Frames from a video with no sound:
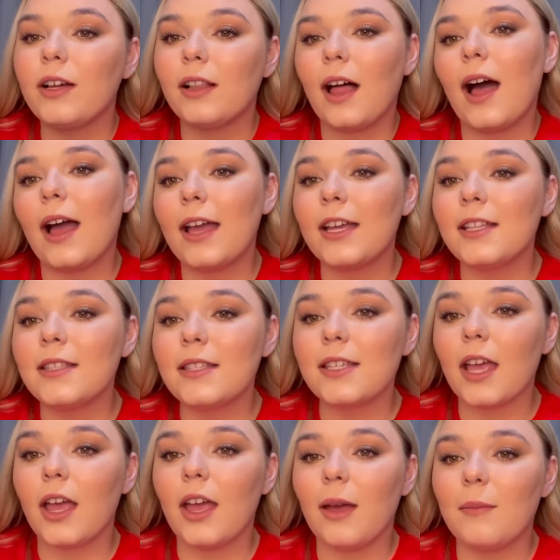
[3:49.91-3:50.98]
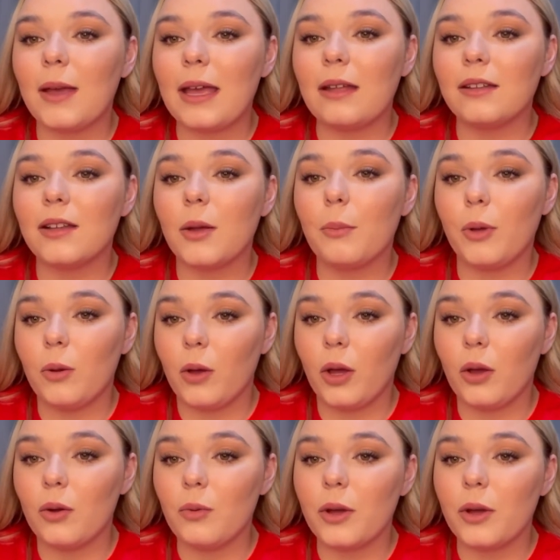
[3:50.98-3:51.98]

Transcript: Klein's in Boohoo,